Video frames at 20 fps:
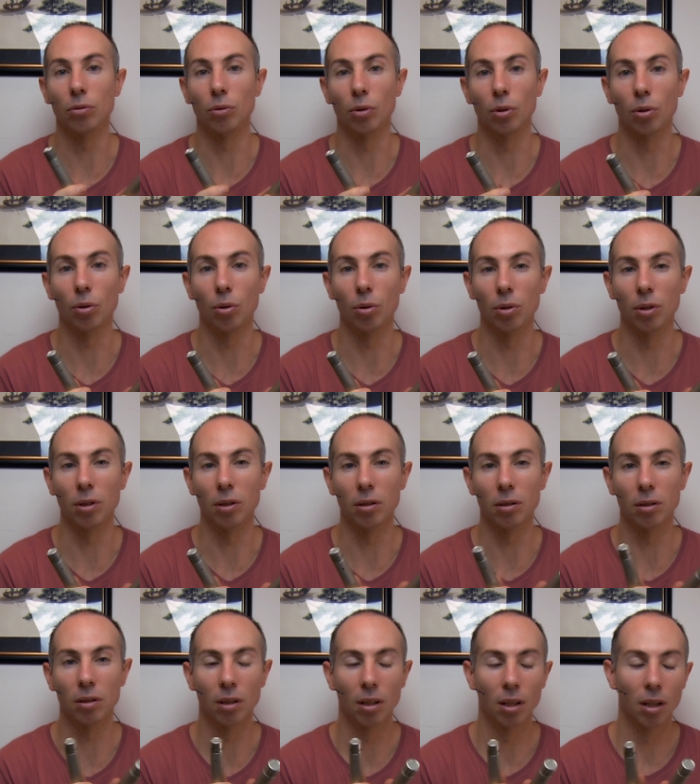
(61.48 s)

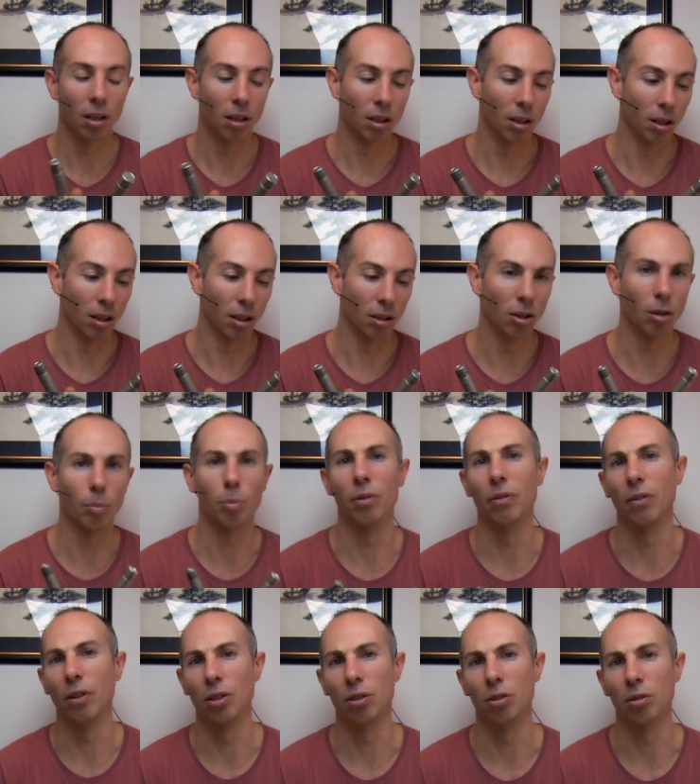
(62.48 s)
recordings, not
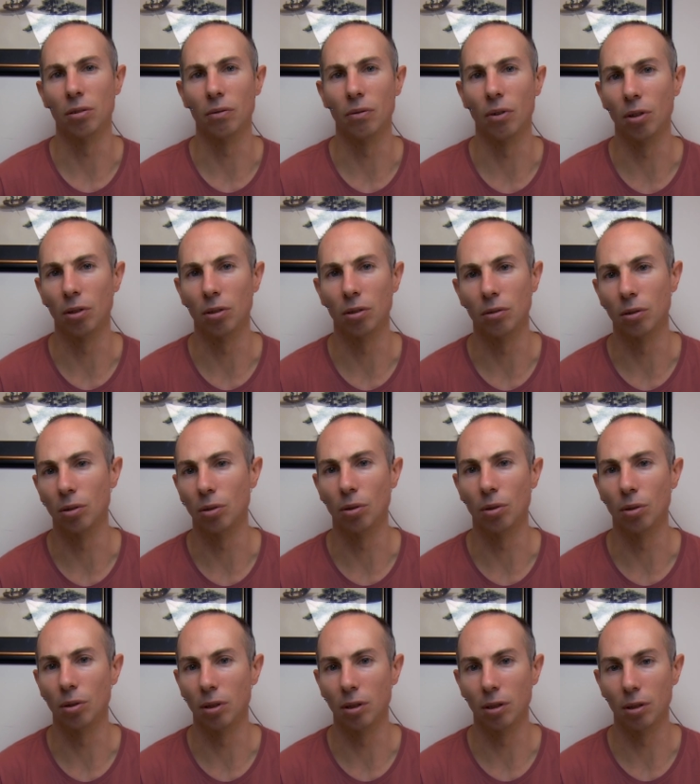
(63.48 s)
professional vocal
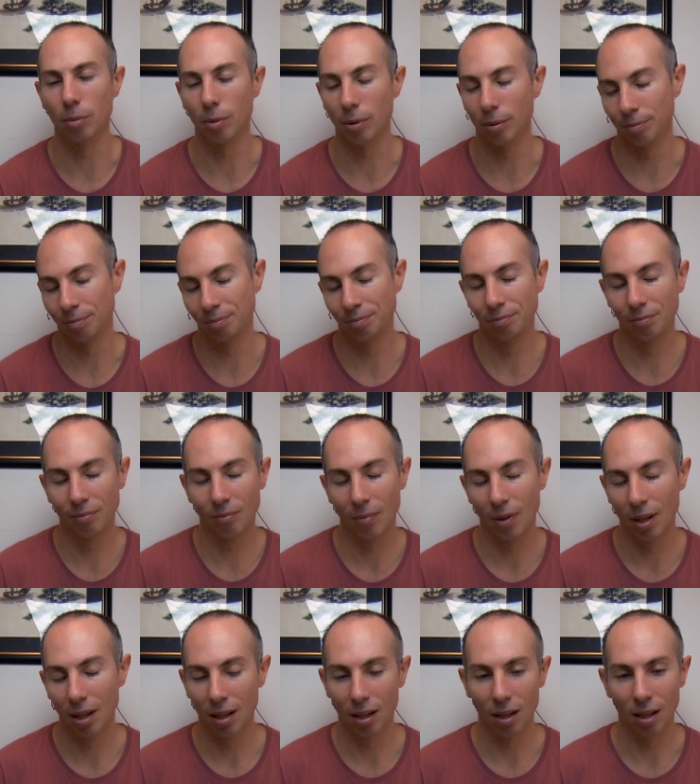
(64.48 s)
recordings, but
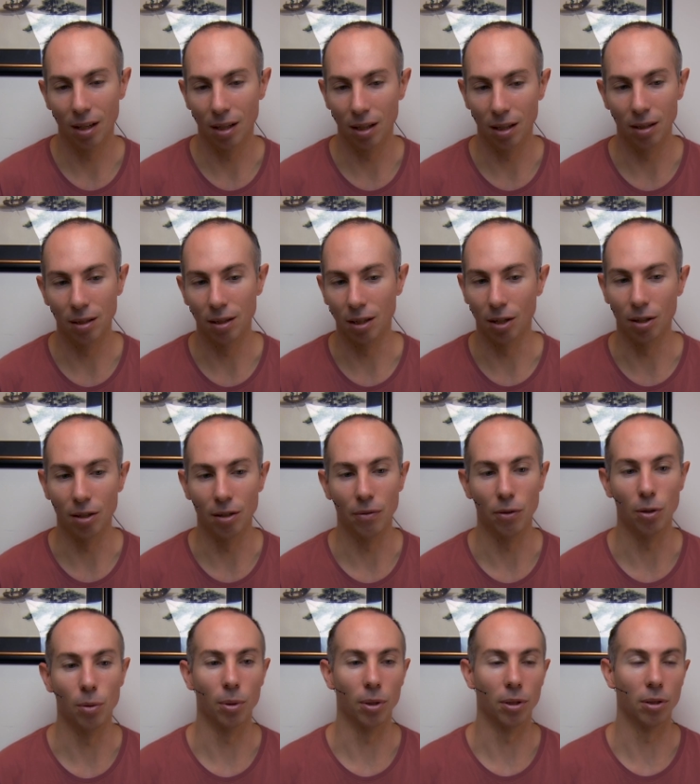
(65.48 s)
if
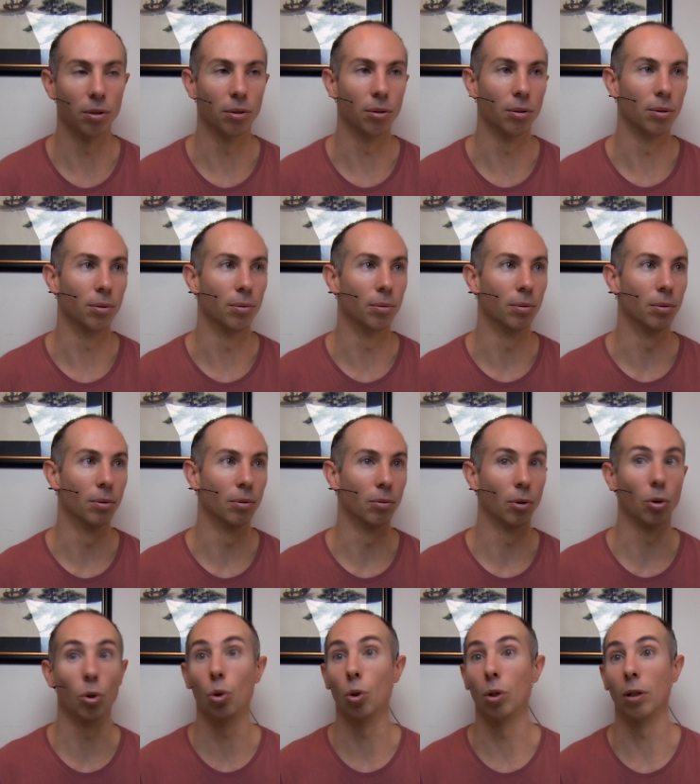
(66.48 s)
you were to
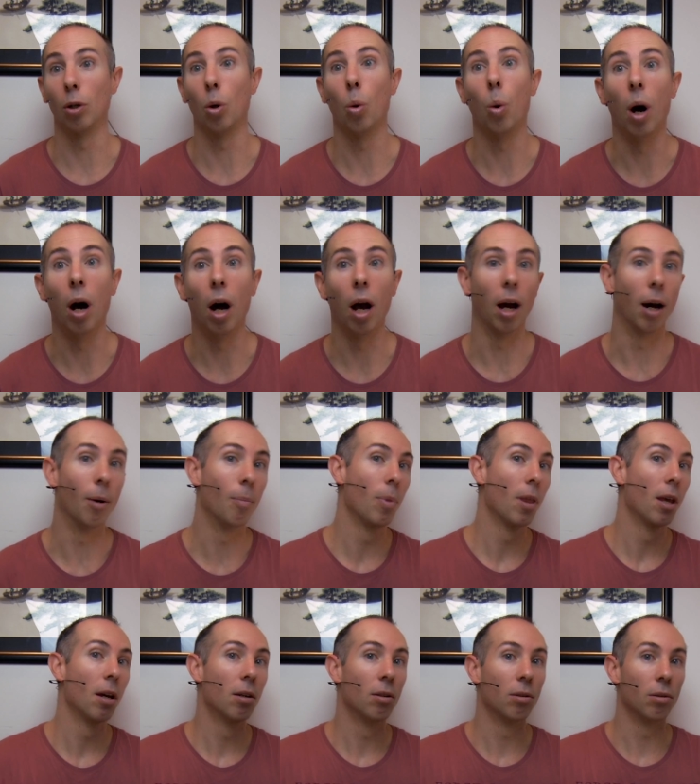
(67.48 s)
record a choir
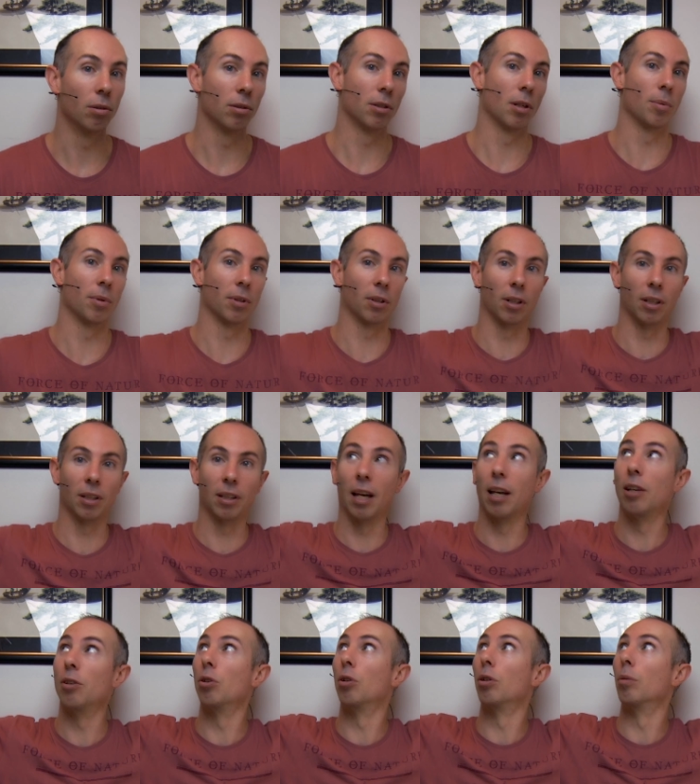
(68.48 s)
or something like
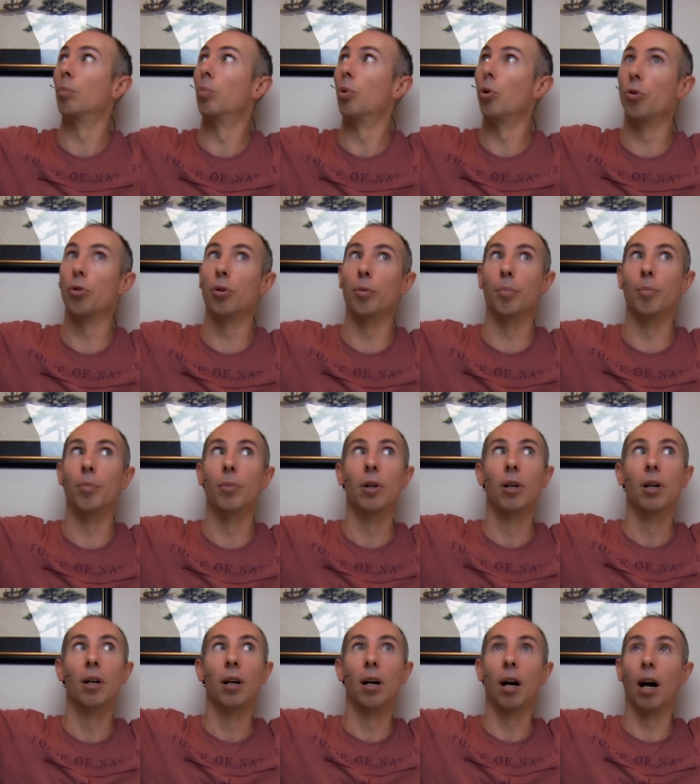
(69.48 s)
that, you could put them
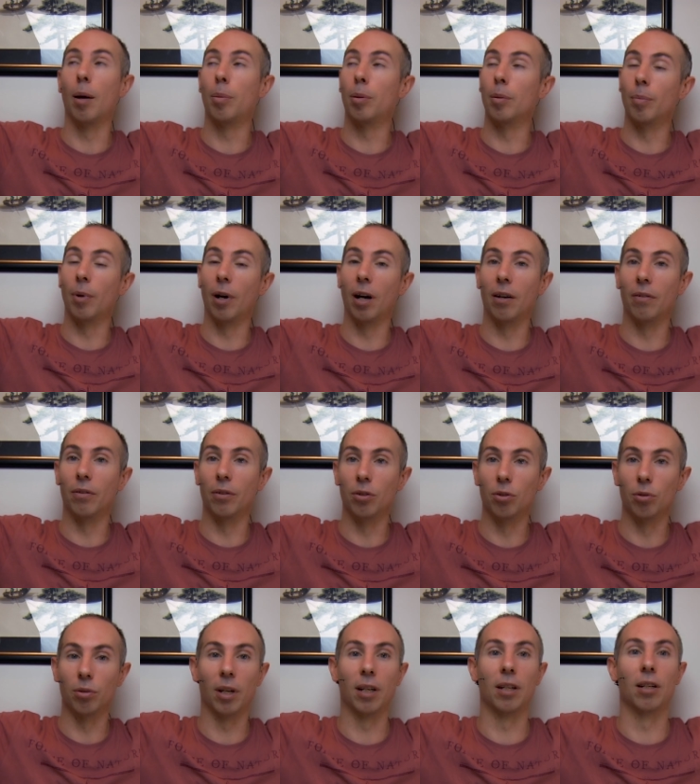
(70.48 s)
up above and
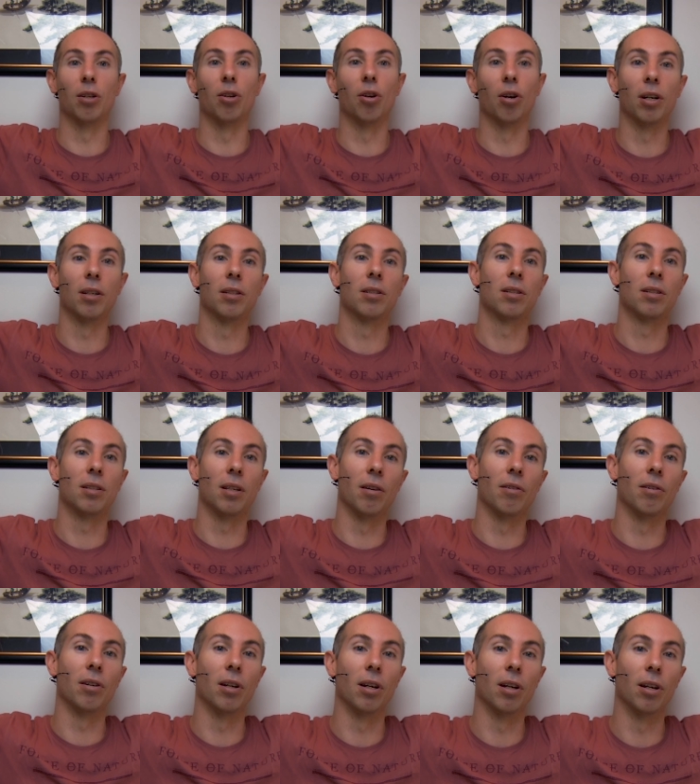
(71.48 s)
you'll get a nice
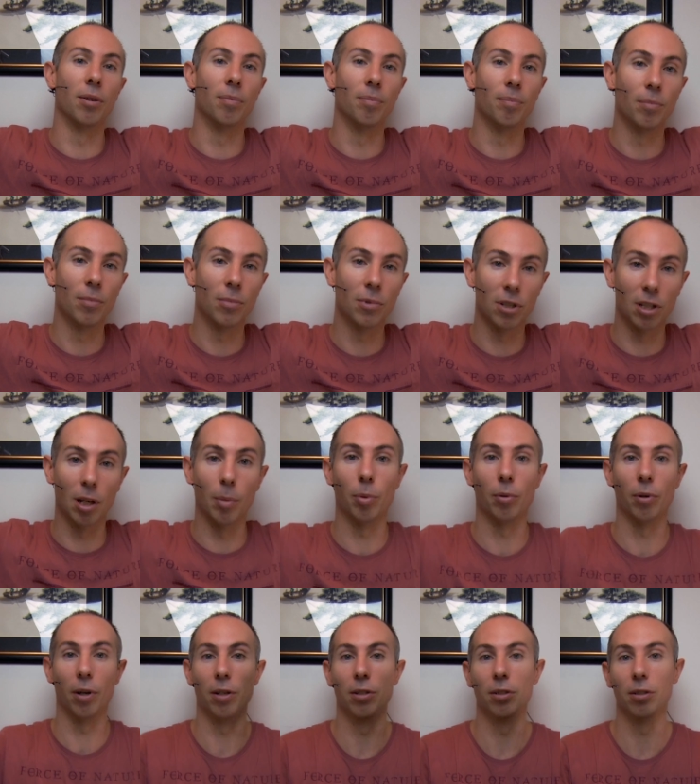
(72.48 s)
stereo
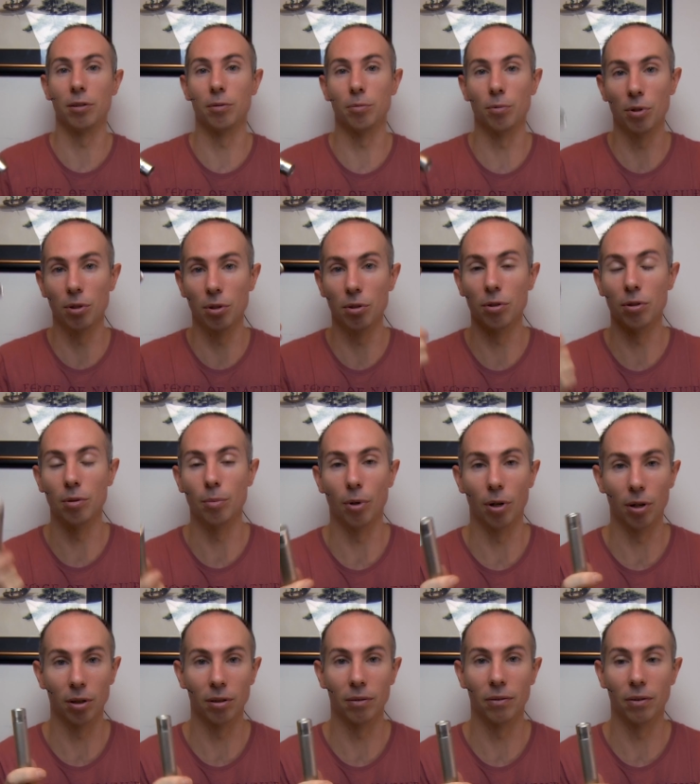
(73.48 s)
separation with the two
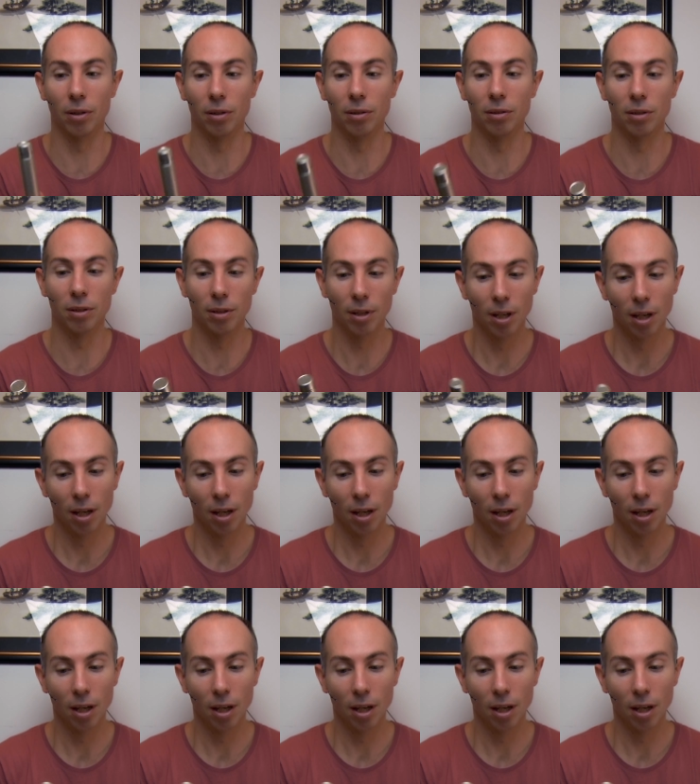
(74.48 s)
microphones.